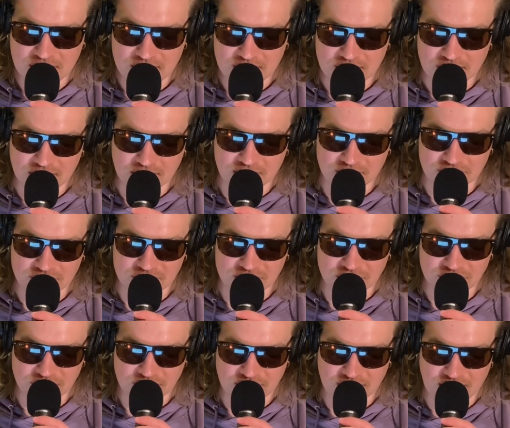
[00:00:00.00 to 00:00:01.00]
They are
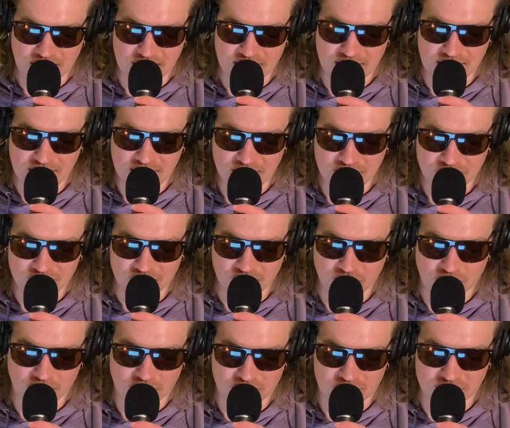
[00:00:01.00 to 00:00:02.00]
suing Eni
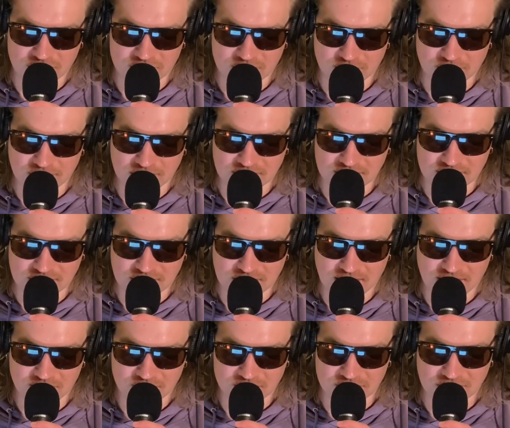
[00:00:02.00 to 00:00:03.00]
for contributing to
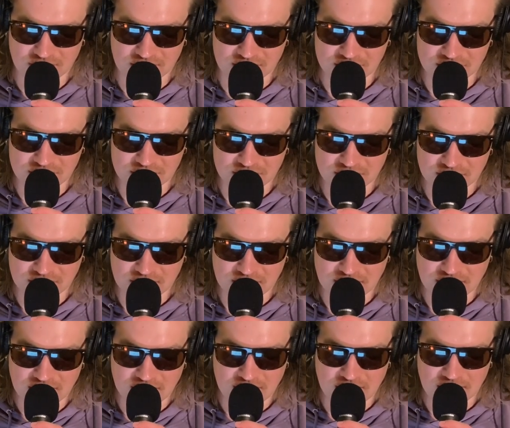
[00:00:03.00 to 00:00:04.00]
climate change.
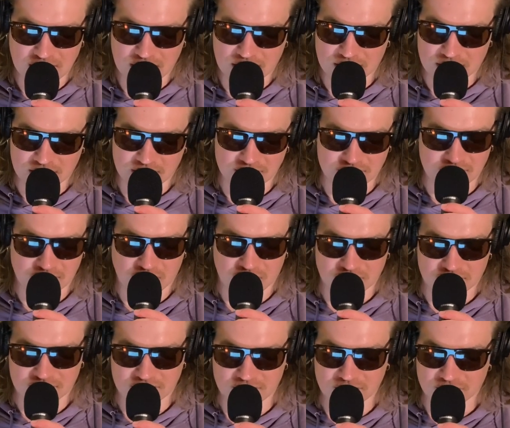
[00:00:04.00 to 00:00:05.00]
This
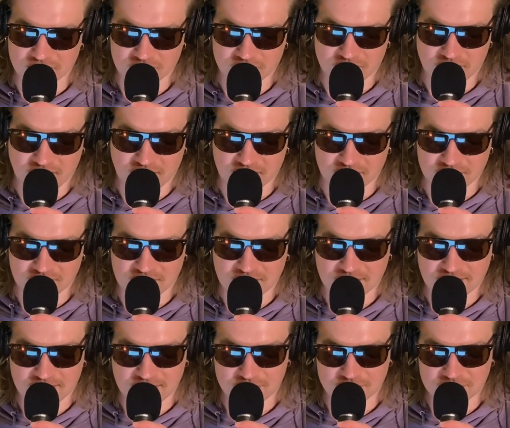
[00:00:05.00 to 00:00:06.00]
lawsuit filed
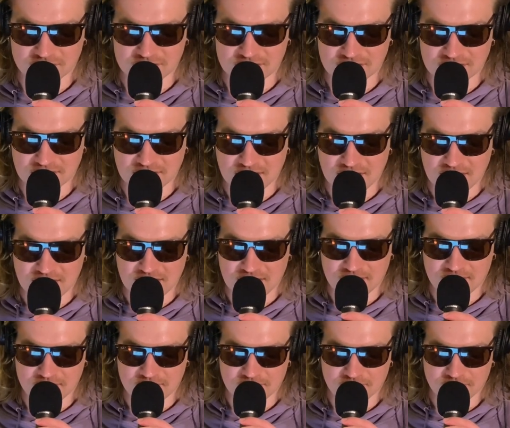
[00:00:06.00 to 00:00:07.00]
claims
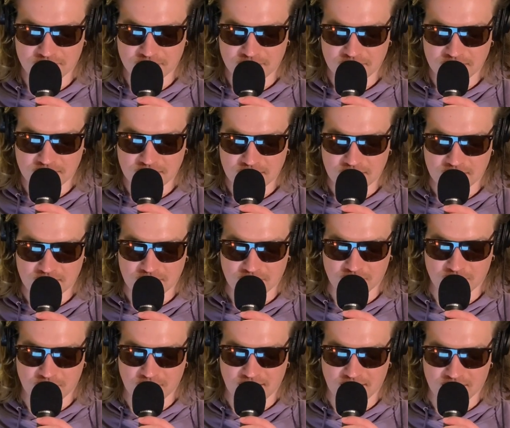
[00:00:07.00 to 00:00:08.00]

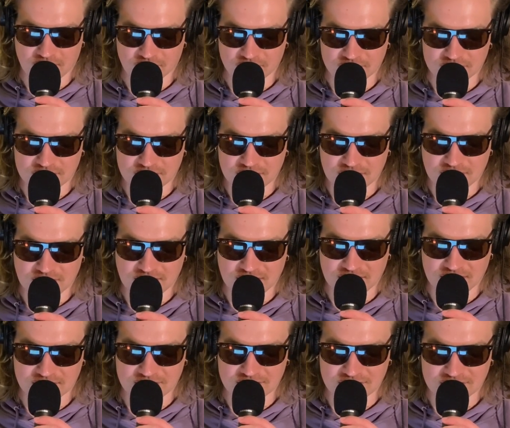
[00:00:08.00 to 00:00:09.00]
about
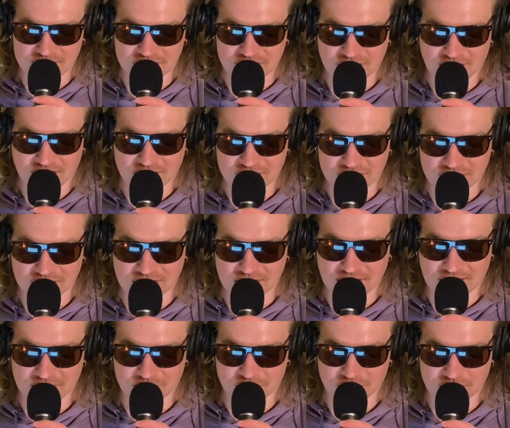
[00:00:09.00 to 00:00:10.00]
Eni's extraction
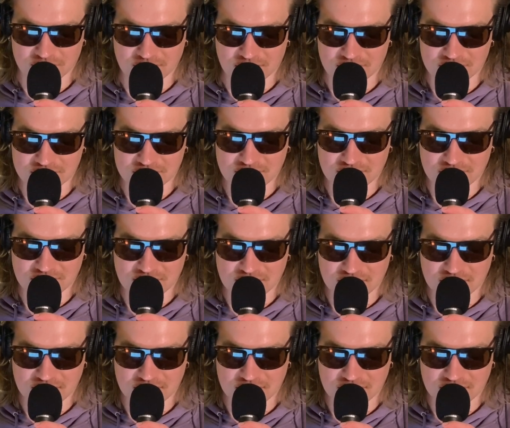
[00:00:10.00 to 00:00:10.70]
and production,